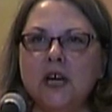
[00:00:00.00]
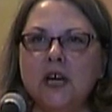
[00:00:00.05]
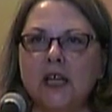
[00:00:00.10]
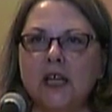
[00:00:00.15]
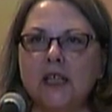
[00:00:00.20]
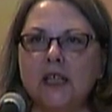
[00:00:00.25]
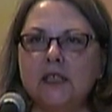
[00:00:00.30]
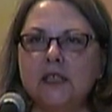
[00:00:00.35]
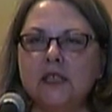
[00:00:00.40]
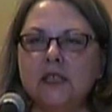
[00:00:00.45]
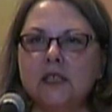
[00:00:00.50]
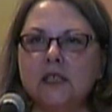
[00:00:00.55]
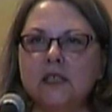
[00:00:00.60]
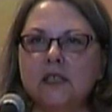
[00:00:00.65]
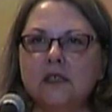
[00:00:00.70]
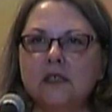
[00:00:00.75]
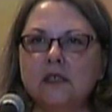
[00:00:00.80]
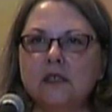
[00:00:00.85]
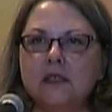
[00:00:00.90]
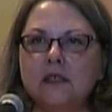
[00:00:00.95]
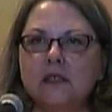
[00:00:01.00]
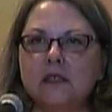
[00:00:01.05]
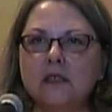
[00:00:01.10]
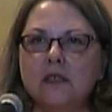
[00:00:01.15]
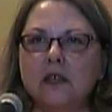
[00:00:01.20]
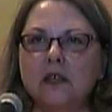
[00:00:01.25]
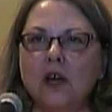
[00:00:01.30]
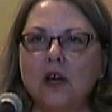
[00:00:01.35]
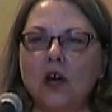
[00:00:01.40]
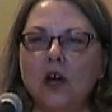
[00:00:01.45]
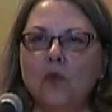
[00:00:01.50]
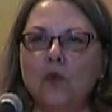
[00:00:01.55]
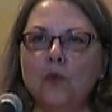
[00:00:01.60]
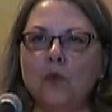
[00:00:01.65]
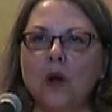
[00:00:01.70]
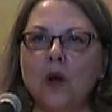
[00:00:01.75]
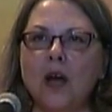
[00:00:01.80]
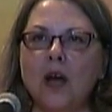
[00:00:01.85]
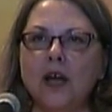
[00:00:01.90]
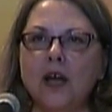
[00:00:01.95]
night,
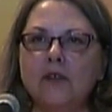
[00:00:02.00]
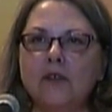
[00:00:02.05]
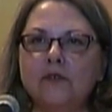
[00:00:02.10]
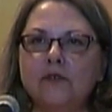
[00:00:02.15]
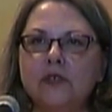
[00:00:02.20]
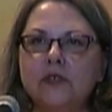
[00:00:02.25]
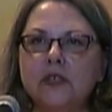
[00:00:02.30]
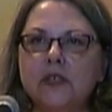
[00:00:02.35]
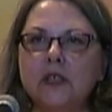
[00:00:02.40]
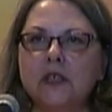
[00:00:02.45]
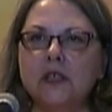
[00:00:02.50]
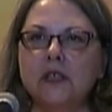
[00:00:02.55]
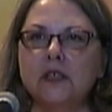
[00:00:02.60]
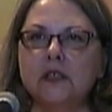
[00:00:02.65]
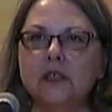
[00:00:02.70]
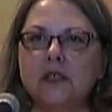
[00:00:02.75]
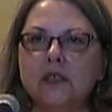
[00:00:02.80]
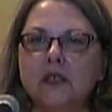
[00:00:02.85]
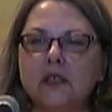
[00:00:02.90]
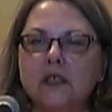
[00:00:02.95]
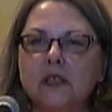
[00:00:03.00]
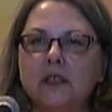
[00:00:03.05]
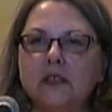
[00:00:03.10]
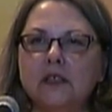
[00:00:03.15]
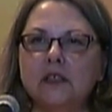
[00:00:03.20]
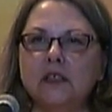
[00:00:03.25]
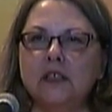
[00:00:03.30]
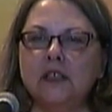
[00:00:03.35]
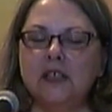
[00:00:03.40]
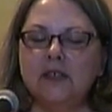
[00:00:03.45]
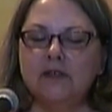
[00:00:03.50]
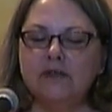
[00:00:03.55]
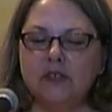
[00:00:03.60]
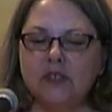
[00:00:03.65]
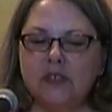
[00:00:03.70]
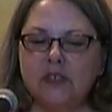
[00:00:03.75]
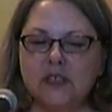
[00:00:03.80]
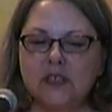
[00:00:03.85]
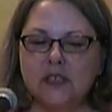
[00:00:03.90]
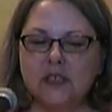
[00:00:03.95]
arrived in
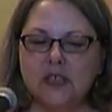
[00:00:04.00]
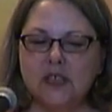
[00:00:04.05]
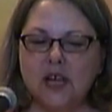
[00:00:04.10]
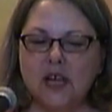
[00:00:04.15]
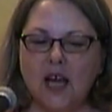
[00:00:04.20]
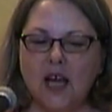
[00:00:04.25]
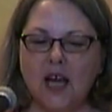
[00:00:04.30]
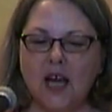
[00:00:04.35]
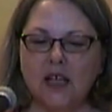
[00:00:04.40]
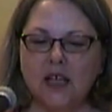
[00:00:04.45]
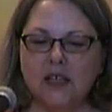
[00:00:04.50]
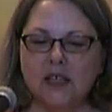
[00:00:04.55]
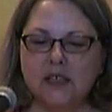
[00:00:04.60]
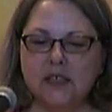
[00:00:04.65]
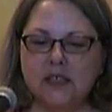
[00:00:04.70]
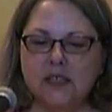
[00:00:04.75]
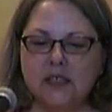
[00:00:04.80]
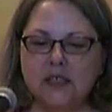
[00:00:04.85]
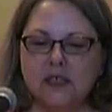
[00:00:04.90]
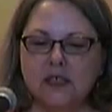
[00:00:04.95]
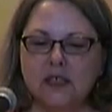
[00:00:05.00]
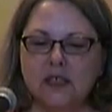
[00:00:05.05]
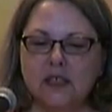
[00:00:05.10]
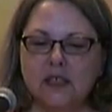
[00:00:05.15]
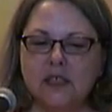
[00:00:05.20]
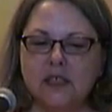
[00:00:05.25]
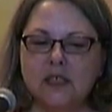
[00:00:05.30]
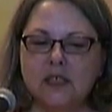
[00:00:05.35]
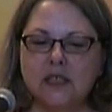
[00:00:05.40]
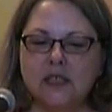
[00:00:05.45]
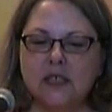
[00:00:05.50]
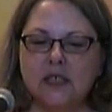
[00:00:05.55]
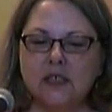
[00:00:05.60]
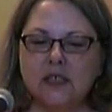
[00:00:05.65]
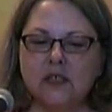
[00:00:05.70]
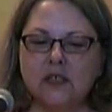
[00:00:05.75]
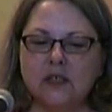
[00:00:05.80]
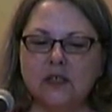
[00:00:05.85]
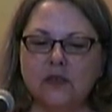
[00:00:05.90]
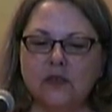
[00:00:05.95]
Cleveland at
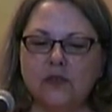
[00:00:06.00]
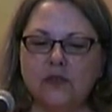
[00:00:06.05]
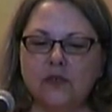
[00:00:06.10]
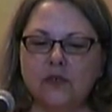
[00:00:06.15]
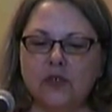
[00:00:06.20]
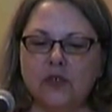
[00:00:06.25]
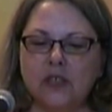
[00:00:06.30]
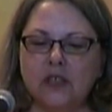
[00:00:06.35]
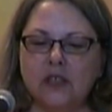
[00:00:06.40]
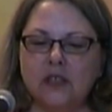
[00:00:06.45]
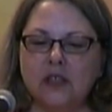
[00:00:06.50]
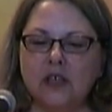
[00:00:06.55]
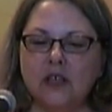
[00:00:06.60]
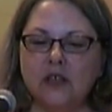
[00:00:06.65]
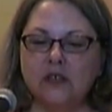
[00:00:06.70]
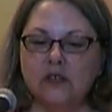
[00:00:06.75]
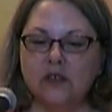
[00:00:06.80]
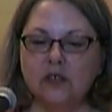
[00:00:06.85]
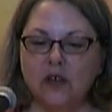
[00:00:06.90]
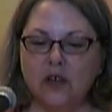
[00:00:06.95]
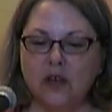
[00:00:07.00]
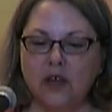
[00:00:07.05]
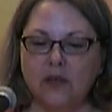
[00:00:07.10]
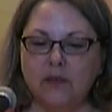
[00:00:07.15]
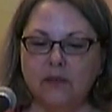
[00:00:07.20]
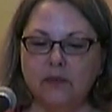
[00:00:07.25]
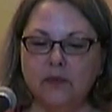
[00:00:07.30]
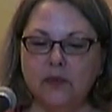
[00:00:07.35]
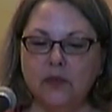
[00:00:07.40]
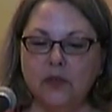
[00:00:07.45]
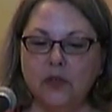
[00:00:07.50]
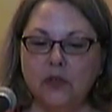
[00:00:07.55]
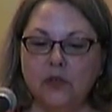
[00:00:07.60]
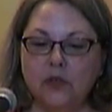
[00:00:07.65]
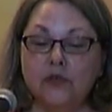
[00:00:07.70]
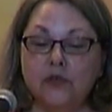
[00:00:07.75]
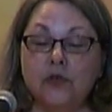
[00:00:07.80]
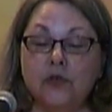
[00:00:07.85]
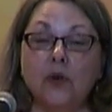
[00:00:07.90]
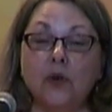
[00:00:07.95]
6:30 their time.
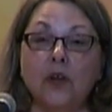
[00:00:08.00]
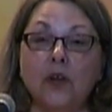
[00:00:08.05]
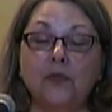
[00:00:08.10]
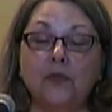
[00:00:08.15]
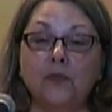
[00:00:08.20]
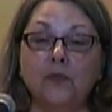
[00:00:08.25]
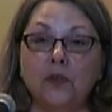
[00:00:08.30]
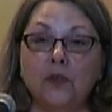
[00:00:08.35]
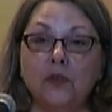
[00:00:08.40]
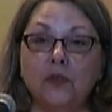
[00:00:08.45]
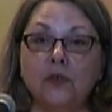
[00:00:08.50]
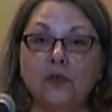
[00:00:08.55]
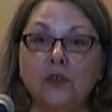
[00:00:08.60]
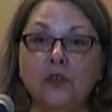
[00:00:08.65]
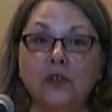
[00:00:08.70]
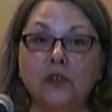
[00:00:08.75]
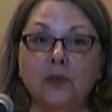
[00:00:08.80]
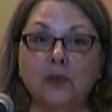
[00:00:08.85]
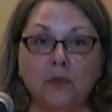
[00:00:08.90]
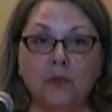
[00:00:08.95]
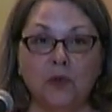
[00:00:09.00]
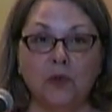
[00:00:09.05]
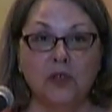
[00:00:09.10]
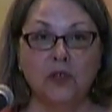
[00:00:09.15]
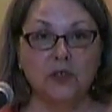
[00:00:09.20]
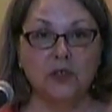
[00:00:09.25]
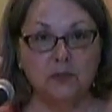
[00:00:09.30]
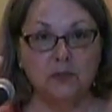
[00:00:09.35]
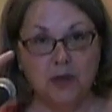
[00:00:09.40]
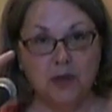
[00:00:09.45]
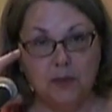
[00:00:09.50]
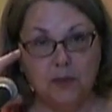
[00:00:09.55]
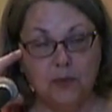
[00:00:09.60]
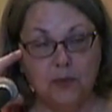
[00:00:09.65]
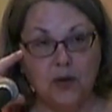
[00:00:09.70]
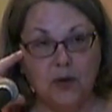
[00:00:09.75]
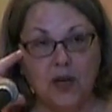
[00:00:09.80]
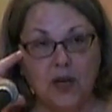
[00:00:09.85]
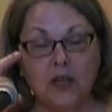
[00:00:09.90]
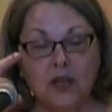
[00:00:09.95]
So at 3:30 in the morning to my
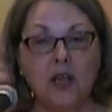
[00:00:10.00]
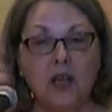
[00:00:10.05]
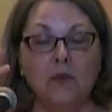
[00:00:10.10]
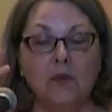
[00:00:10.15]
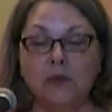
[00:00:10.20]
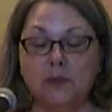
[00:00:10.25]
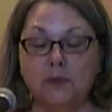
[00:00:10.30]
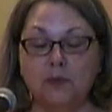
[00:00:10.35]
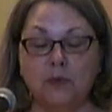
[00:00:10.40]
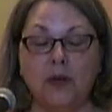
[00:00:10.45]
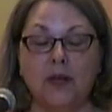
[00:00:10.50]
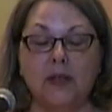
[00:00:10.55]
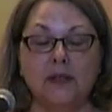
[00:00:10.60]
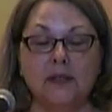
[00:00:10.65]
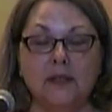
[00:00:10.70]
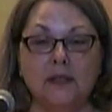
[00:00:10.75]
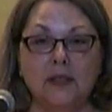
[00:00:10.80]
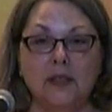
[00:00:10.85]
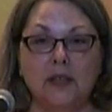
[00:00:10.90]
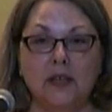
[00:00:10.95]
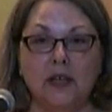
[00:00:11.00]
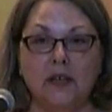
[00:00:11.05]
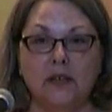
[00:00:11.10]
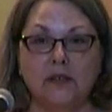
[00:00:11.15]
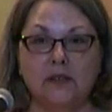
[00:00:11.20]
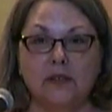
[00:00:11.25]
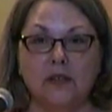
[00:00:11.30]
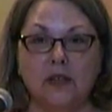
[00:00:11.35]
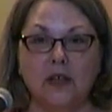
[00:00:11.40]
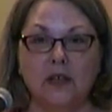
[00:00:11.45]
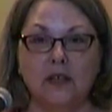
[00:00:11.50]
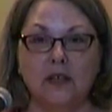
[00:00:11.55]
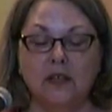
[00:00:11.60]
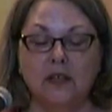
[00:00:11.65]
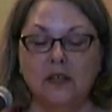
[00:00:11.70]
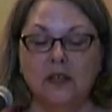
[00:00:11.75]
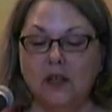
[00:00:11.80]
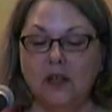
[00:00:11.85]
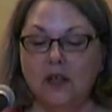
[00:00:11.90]
brain, it was bright and sunny outside.